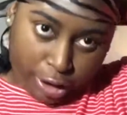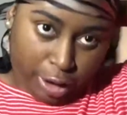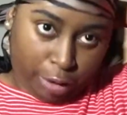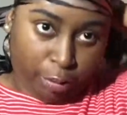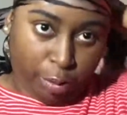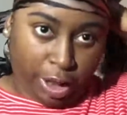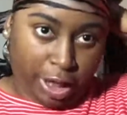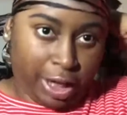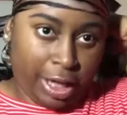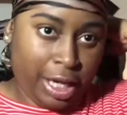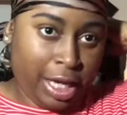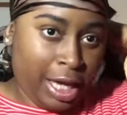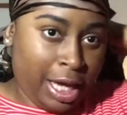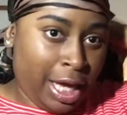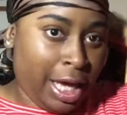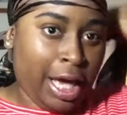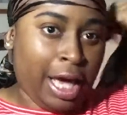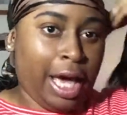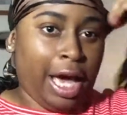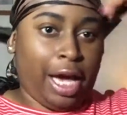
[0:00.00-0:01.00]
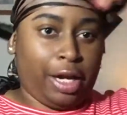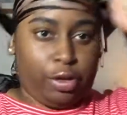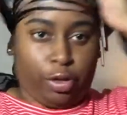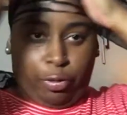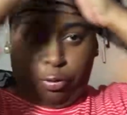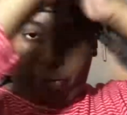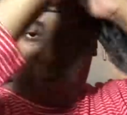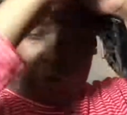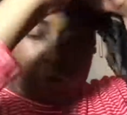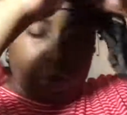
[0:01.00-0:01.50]
That way, I
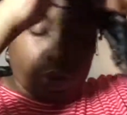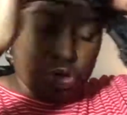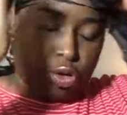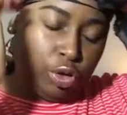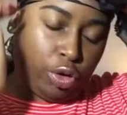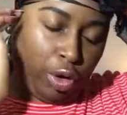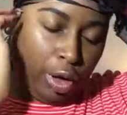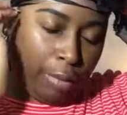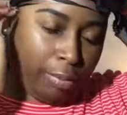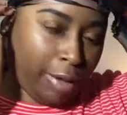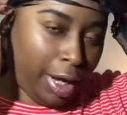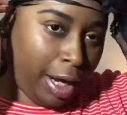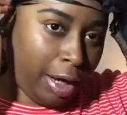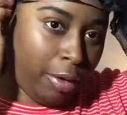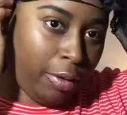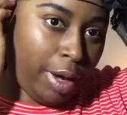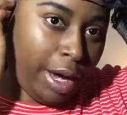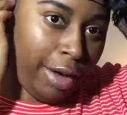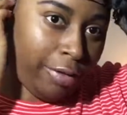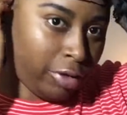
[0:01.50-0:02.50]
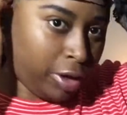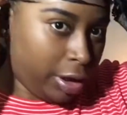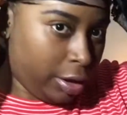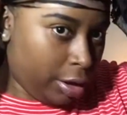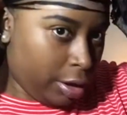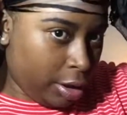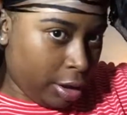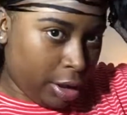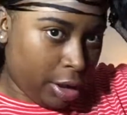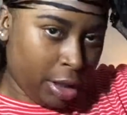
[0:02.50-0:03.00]
know for sure I'm not gonna have to
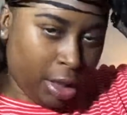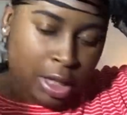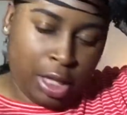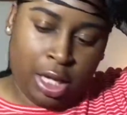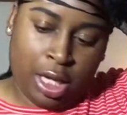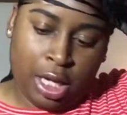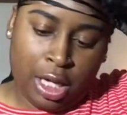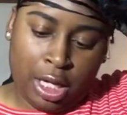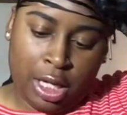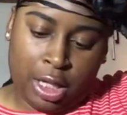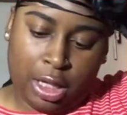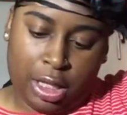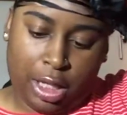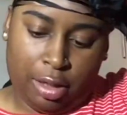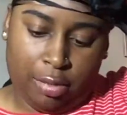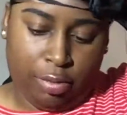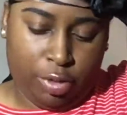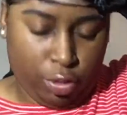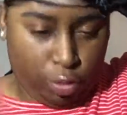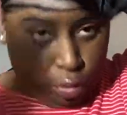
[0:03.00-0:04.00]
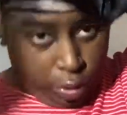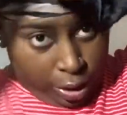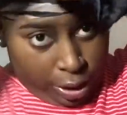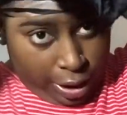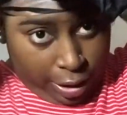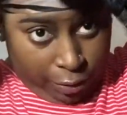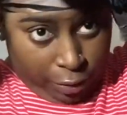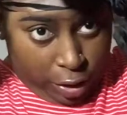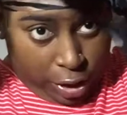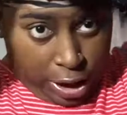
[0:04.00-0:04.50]
keep doing
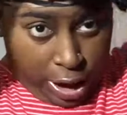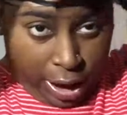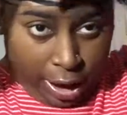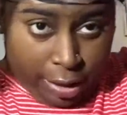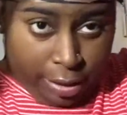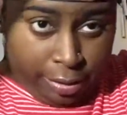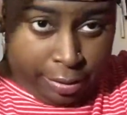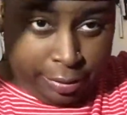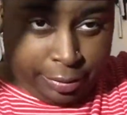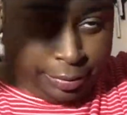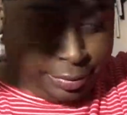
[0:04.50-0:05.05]
it every day.